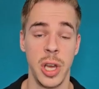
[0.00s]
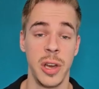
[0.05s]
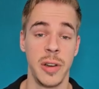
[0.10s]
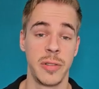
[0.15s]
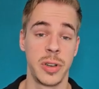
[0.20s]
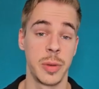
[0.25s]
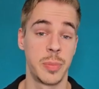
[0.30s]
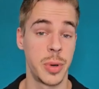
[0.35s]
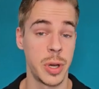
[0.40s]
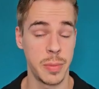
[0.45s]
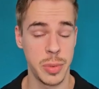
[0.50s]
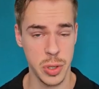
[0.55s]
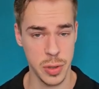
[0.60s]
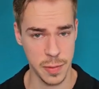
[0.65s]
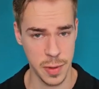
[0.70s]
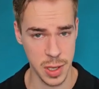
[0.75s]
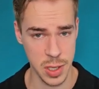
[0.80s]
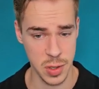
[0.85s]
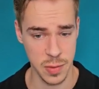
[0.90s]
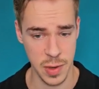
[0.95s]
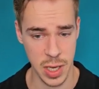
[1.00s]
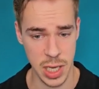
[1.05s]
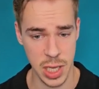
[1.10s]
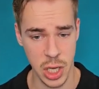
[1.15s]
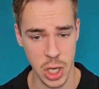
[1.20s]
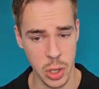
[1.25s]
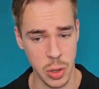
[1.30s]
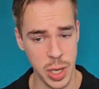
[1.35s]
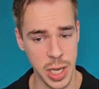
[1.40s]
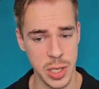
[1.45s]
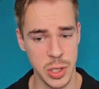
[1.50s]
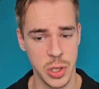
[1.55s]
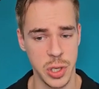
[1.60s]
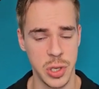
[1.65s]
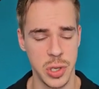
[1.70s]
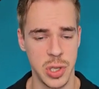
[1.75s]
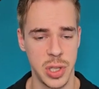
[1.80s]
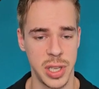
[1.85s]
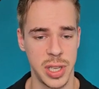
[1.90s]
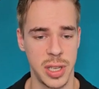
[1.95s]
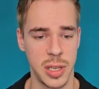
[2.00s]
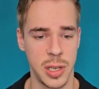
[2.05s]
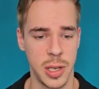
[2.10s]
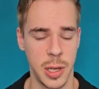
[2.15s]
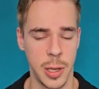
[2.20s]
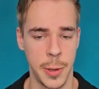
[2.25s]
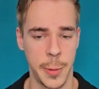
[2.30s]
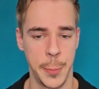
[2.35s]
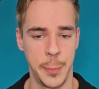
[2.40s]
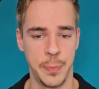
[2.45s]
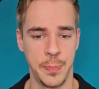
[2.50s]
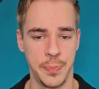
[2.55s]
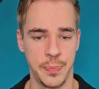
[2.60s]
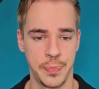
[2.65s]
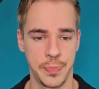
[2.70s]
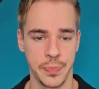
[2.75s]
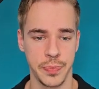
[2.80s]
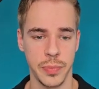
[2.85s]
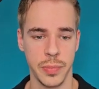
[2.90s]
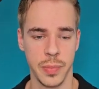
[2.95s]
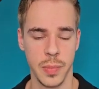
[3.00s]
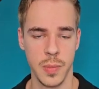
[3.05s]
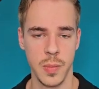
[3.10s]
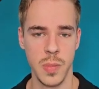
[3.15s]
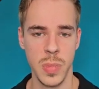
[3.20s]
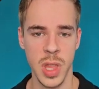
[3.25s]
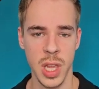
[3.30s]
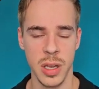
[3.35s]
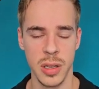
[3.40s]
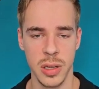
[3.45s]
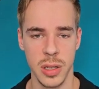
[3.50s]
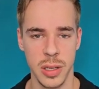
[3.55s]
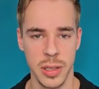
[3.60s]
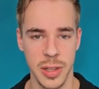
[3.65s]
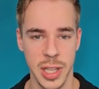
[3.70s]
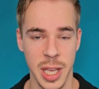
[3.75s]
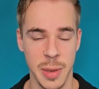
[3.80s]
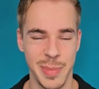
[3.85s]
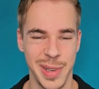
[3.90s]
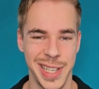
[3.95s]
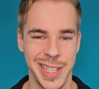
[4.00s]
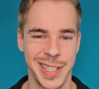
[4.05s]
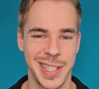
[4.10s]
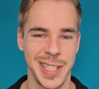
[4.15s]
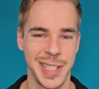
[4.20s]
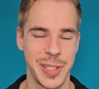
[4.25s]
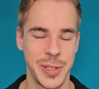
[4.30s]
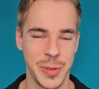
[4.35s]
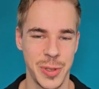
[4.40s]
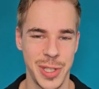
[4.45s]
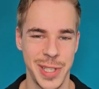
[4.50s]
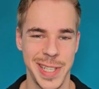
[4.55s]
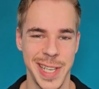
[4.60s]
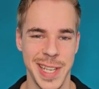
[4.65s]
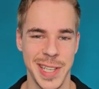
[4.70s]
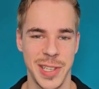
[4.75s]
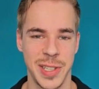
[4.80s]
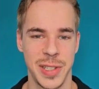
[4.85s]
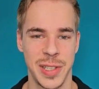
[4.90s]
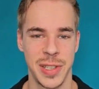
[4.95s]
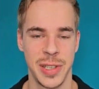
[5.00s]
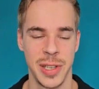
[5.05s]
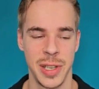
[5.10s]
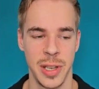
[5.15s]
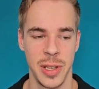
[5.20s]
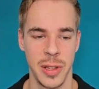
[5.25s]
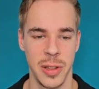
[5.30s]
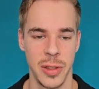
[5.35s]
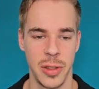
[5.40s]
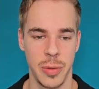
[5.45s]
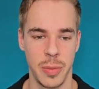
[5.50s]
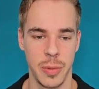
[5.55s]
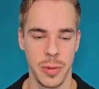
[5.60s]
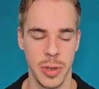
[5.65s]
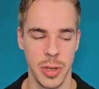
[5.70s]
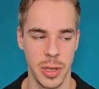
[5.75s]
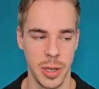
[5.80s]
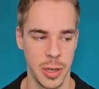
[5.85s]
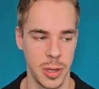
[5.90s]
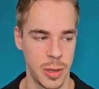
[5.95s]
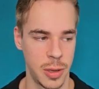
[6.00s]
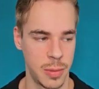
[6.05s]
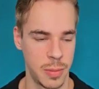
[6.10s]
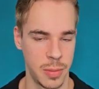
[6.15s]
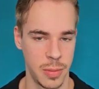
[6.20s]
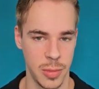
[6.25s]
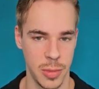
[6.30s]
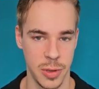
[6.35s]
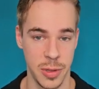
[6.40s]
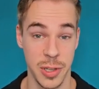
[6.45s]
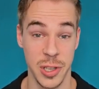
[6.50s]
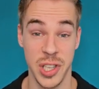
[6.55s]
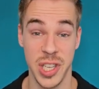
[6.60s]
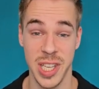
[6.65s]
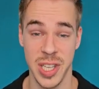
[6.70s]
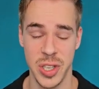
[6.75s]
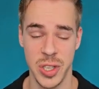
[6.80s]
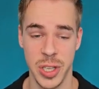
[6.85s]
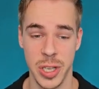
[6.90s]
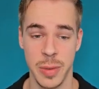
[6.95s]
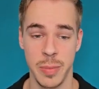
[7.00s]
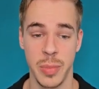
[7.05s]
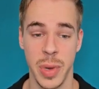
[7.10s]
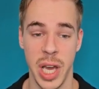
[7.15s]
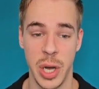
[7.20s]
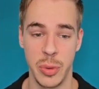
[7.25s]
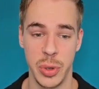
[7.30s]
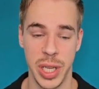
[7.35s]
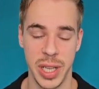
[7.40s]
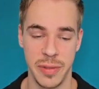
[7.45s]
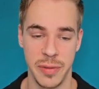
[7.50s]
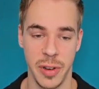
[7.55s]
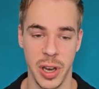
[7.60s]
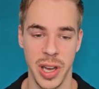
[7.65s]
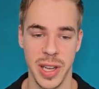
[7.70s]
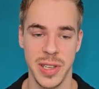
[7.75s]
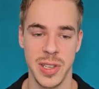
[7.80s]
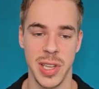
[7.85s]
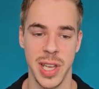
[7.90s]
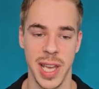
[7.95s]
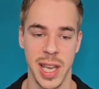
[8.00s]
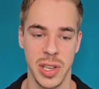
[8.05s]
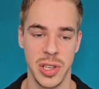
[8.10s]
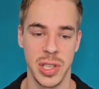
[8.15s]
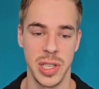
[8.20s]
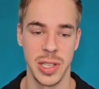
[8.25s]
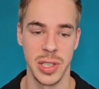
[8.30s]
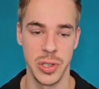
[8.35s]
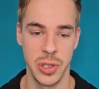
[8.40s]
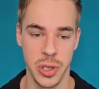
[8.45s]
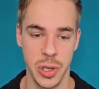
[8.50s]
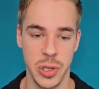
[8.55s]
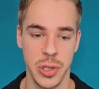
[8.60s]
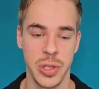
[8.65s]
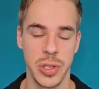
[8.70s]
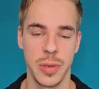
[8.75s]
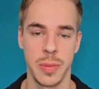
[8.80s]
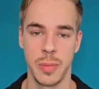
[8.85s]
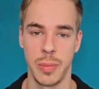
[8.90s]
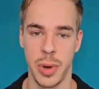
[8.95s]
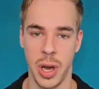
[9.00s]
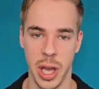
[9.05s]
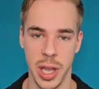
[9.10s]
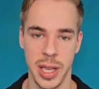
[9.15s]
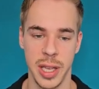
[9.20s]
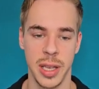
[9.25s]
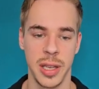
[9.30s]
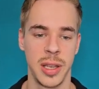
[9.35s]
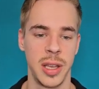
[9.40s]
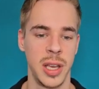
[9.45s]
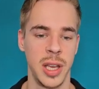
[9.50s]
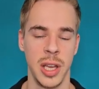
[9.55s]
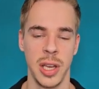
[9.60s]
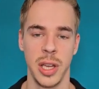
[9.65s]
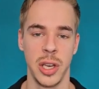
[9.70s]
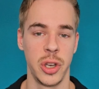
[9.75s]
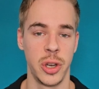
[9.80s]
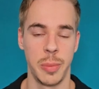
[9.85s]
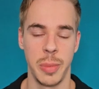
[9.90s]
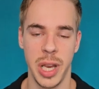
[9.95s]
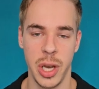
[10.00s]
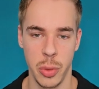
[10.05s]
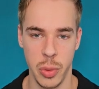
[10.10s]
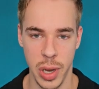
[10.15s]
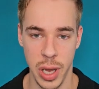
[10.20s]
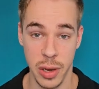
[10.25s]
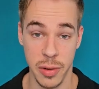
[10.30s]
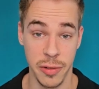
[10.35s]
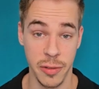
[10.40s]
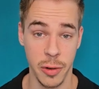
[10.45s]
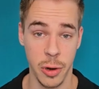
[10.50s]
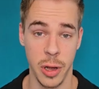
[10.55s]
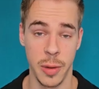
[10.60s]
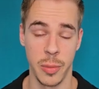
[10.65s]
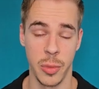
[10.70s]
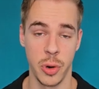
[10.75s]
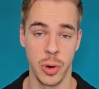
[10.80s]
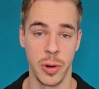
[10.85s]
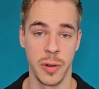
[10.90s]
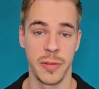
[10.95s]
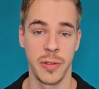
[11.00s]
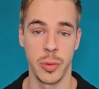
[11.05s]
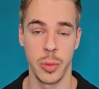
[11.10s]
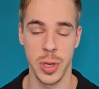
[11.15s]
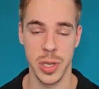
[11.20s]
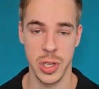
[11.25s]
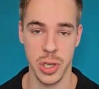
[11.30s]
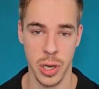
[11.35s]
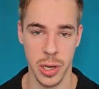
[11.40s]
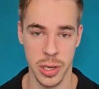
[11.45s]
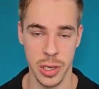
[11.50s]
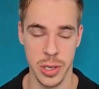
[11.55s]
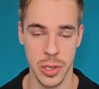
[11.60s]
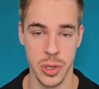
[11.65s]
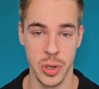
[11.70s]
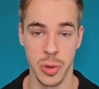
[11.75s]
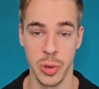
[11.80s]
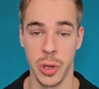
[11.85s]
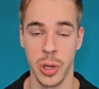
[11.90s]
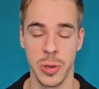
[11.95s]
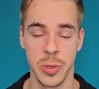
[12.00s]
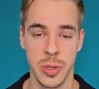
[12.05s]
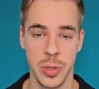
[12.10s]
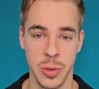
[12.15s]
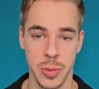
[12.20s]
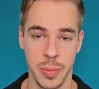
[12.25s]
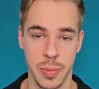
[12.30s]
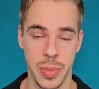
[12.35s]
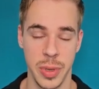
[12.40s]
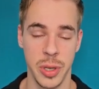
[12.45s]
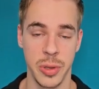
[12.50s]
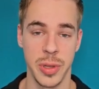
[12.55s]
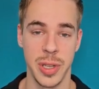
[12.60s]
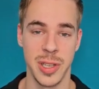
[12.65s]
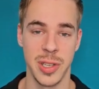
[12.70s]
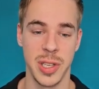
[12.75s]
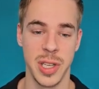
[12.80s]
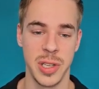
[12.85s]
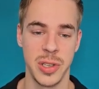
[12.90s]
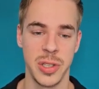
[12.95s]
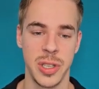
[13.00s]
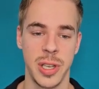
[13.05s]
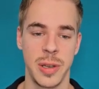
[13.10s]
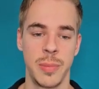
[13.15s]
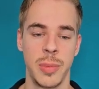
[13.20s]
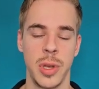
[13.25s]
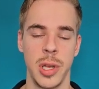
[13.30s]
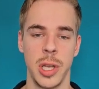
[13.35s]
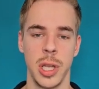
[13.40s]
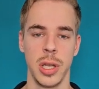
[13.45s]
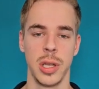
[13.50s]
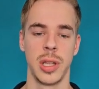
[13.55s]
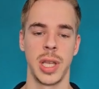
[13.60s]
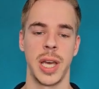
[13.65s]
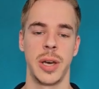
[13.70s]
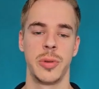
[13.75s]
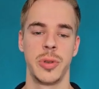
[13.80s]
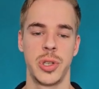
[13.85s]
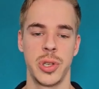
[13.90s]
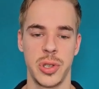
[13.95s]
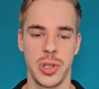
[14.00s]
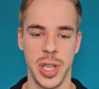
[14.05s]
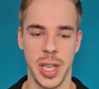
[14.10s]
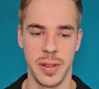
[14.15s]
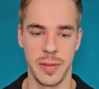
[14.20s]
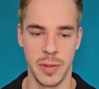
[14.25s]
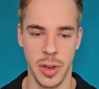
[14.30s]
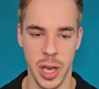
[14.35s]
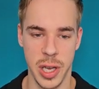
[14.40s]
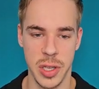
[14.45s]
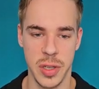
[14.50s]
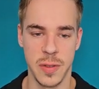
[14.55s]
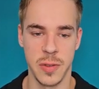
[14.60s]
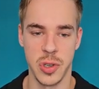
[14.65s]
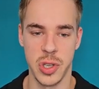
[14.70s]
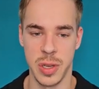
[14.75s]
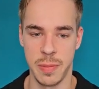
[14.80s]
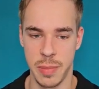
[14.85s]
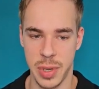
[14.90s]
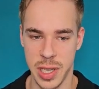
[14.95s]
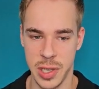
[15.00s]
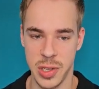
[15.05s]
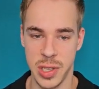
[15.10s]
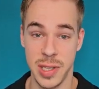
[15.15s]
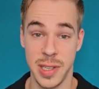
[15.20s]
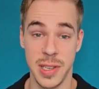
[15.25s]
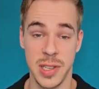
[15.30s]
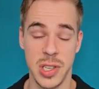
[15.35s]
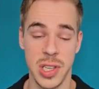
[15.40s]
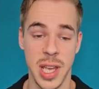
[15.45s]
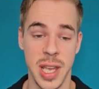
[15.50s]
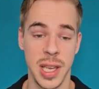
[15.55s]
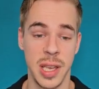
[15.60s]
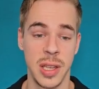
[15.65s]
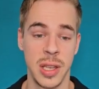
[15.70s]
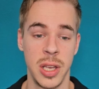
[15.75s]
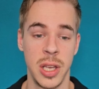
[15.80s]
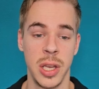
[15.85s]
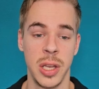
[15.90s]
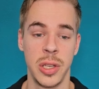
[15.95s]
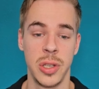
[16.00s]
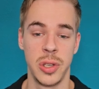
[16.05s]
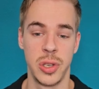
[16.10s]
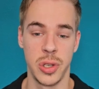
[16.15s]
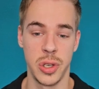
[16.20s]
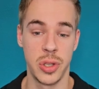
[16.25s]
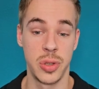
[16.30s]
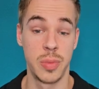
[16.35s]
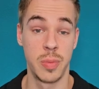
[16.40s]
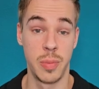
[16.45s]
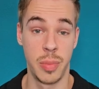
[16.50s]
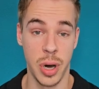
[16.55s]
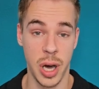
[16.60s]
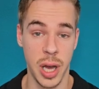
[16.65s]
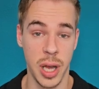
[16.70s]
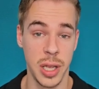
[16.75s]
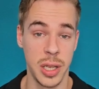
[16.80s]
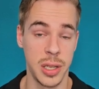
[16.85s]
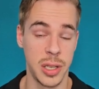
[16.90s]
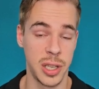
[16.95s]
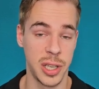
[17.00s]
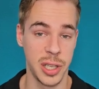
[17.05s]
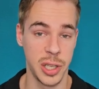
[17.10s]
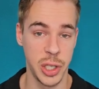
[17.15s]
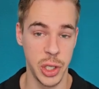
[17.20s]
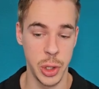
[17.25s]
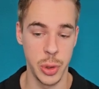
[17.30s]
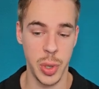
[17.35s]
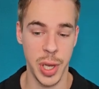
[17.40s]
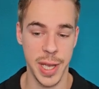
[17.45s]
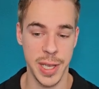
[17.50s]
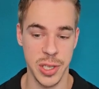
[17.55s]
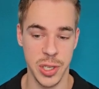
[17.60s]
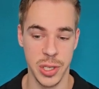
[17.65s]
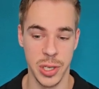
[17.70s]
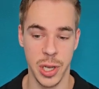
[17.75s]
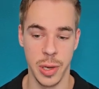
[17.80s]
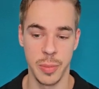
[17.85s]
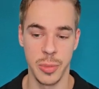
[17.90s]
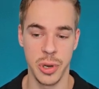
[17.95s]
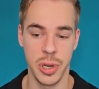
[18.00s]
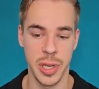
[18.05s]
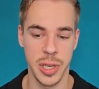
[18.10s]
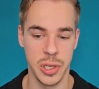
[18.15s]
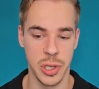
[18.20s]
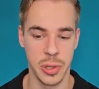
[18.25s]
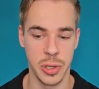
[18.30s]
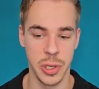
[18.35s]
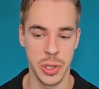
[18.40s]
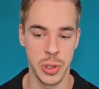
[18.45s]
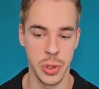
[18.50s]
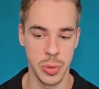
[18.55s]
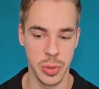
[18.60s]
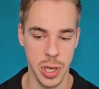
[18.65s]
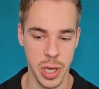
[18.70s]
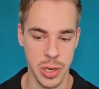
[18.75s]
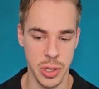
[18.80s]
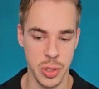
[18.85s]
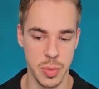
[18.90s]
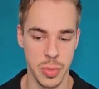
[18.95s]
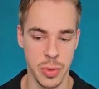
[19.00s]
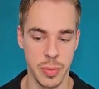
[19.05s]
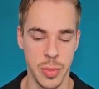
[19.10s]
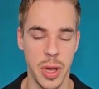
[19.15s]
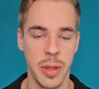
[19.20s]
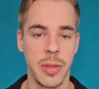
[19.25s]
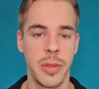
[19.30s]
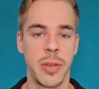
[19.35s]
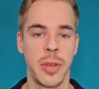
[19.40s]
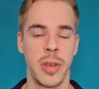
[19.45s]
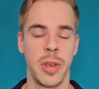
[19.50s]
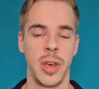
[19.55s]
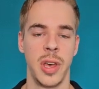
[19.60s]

For the purpose of this video and just the ability to test the system, I would advise actually just buying no matter where you're from or for which audience you're going to build this system, I would just advise, for simplicity's sake, just buy a US number. It's only $2 per month,